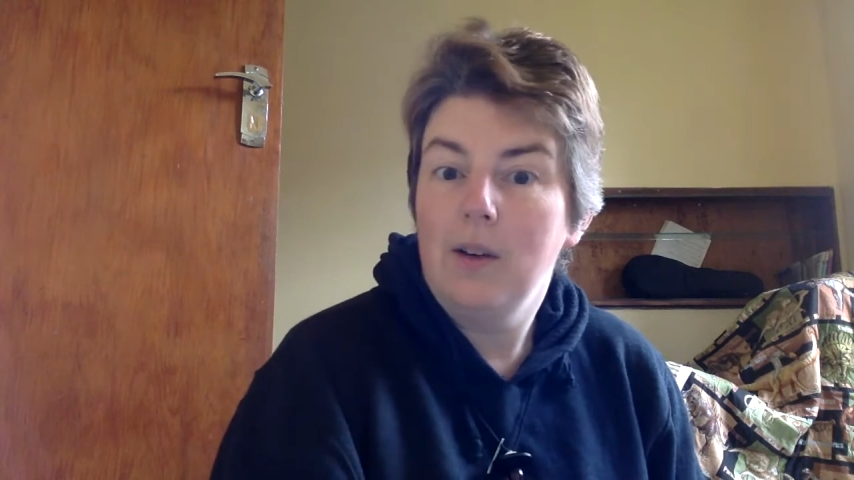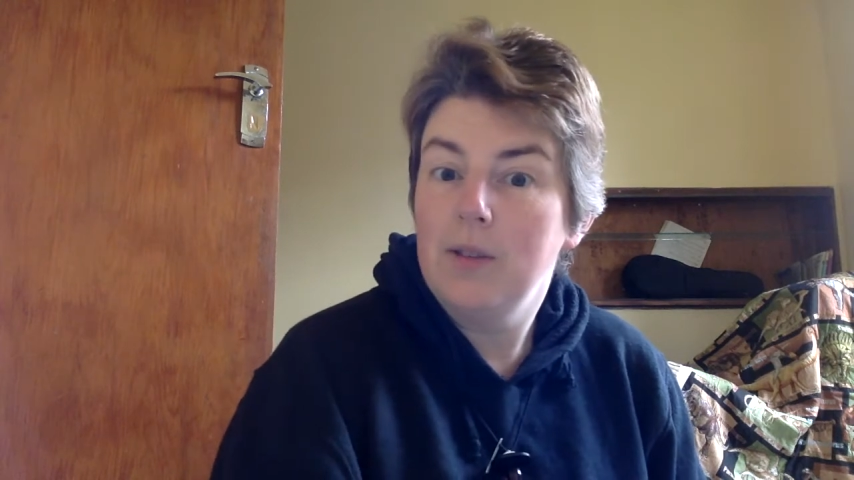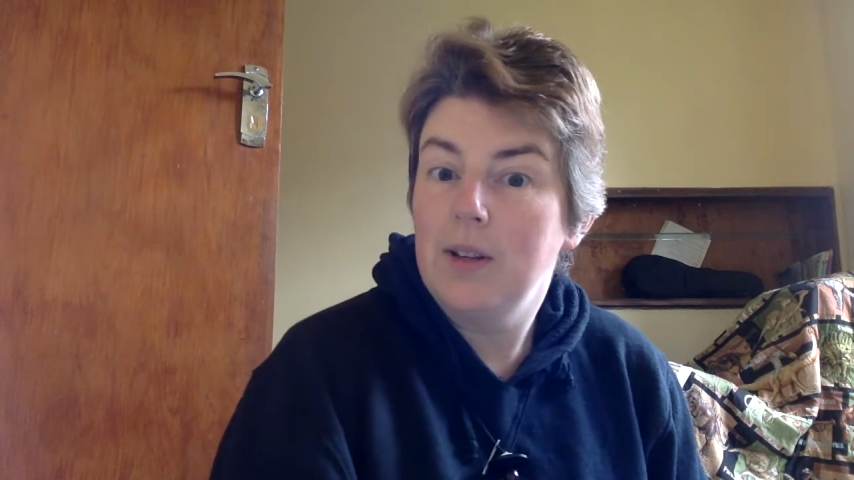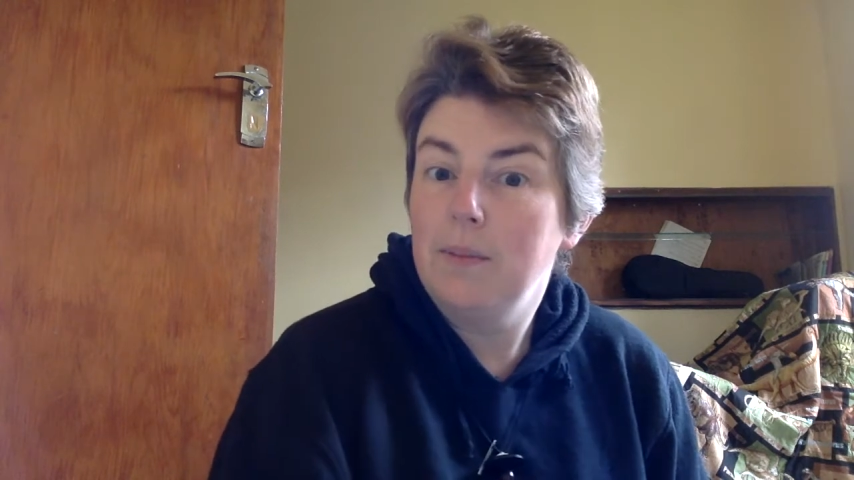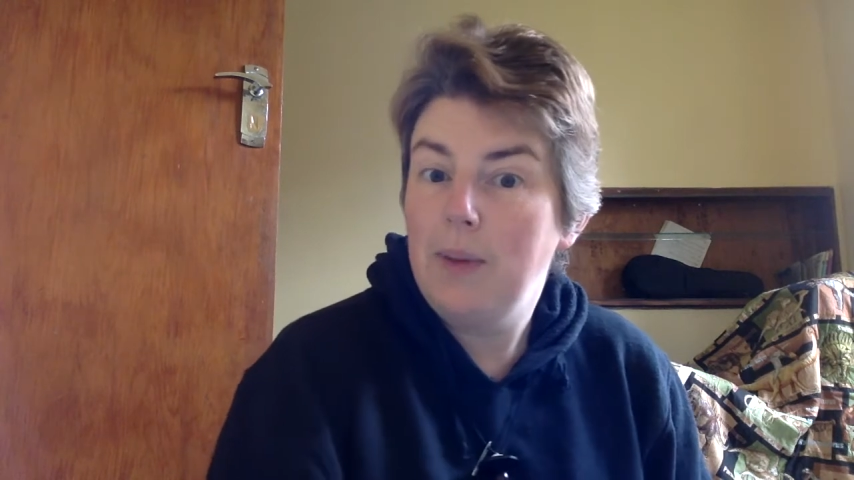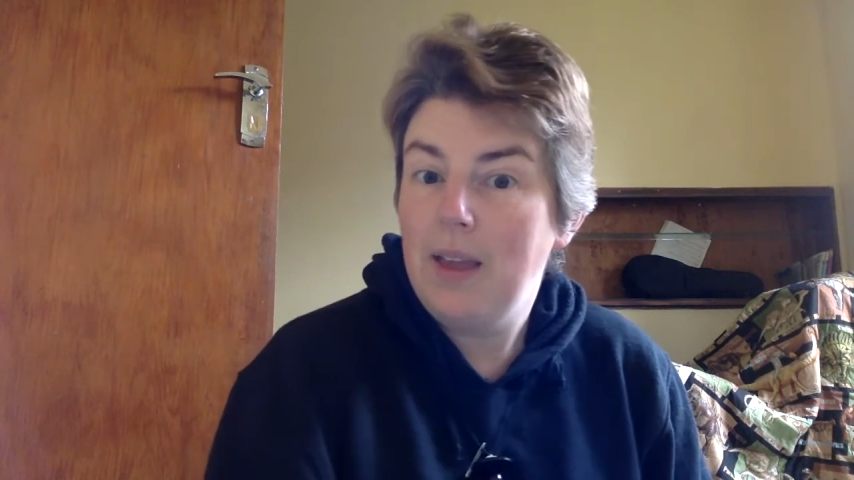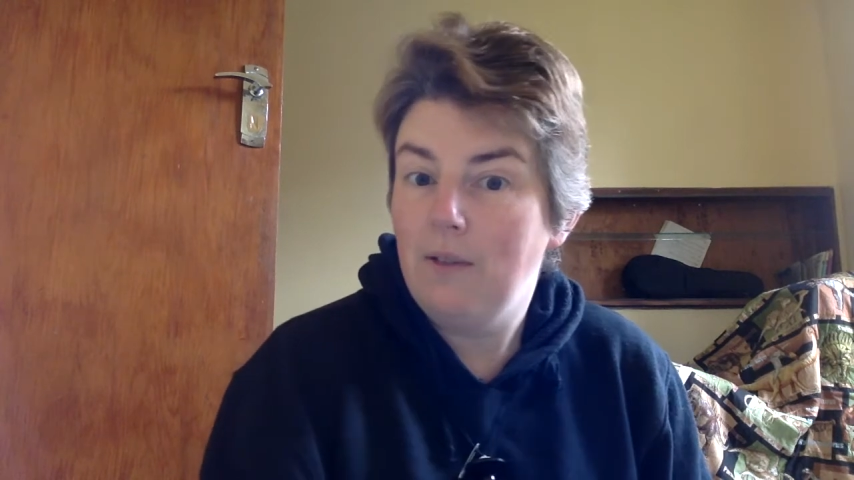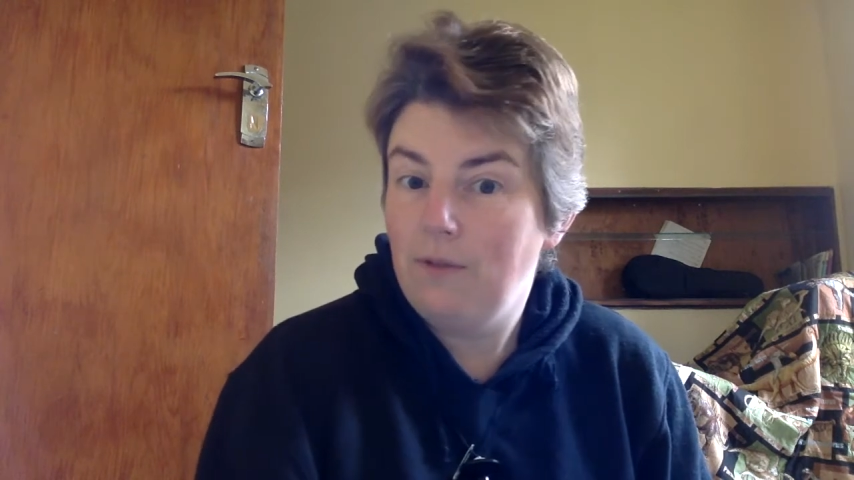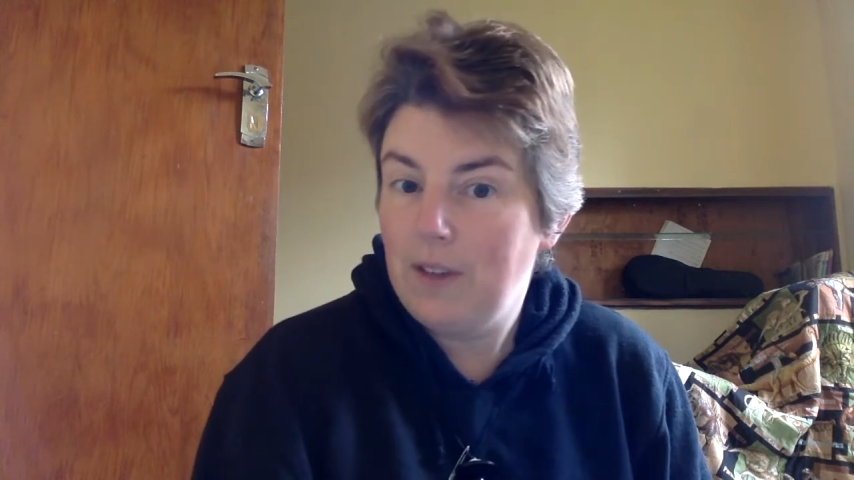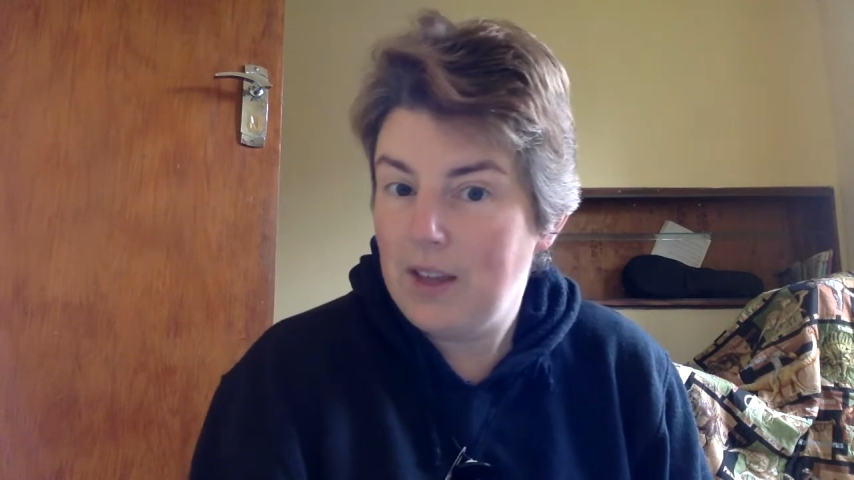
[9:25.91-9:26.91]
was in bare
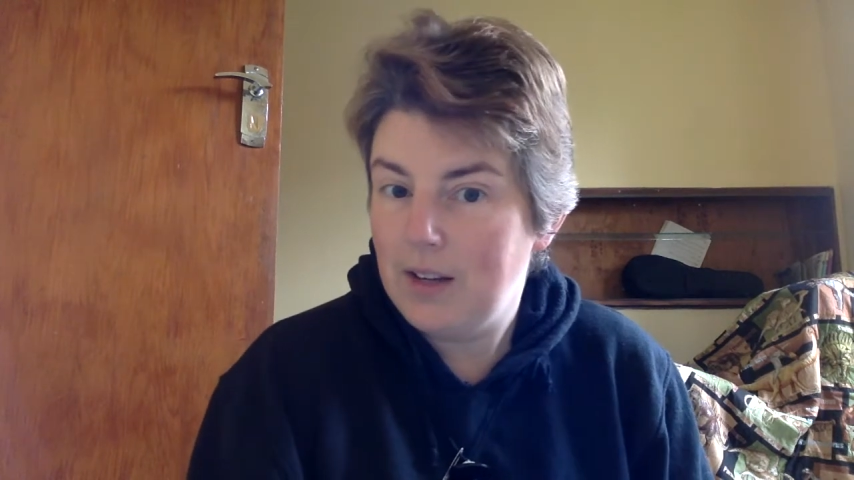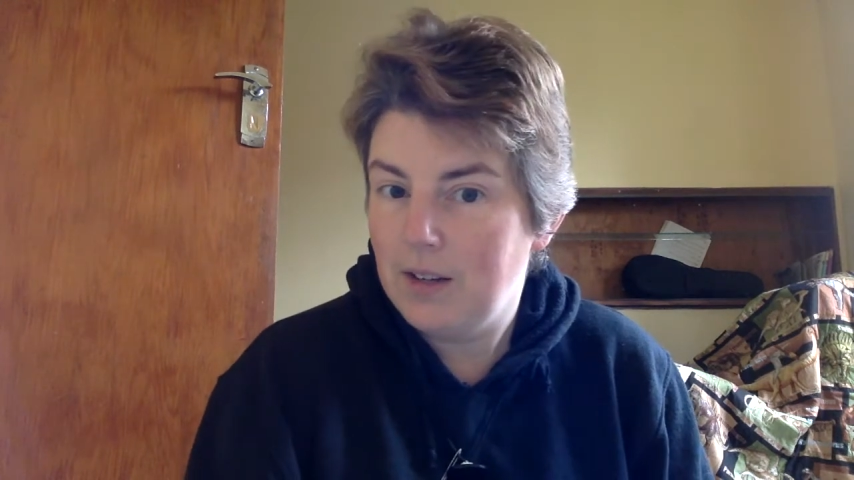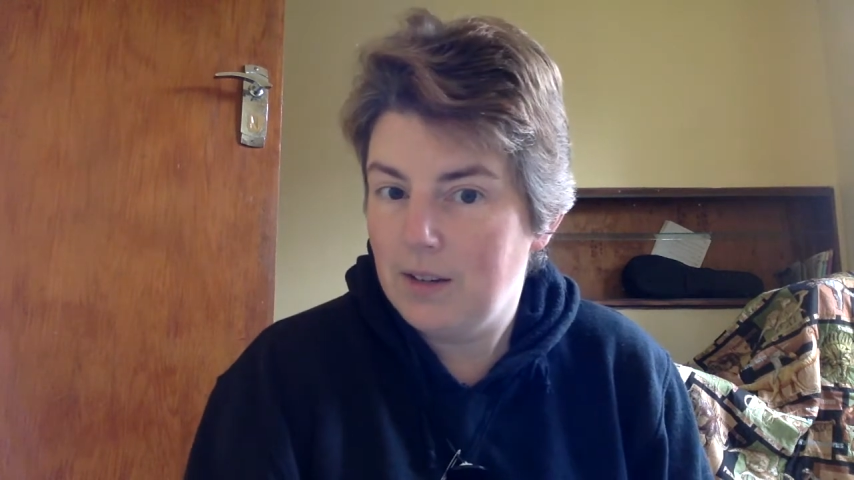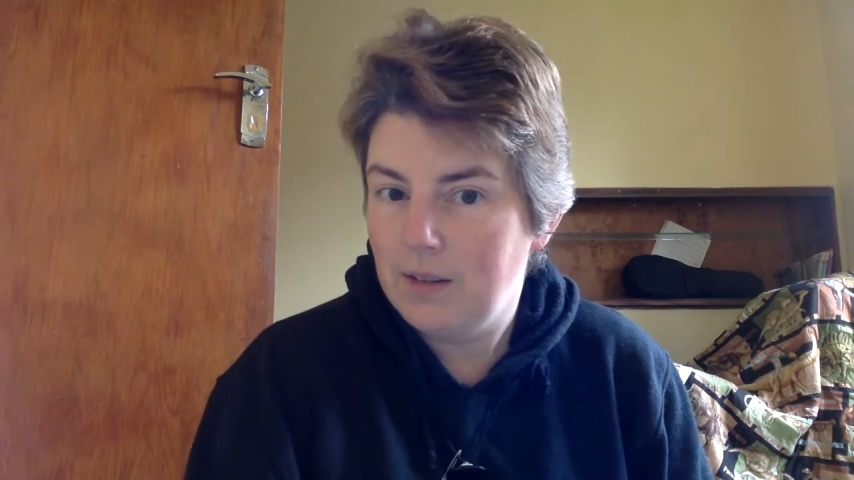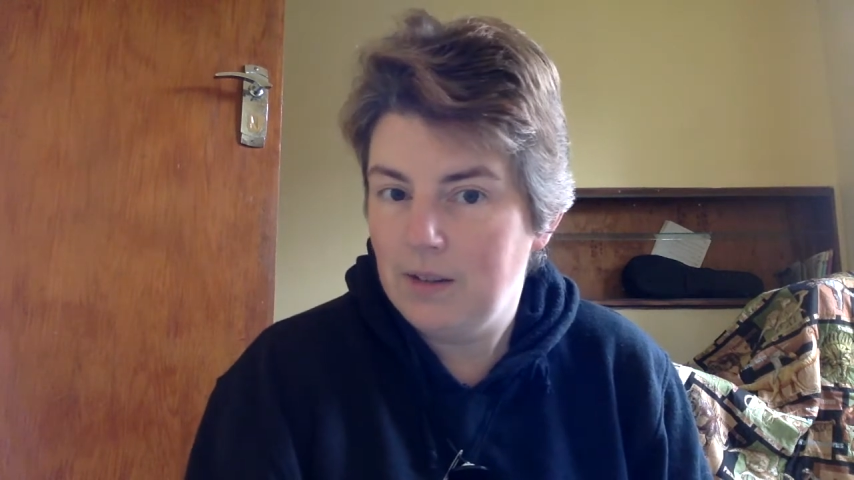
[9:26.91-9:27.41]
feet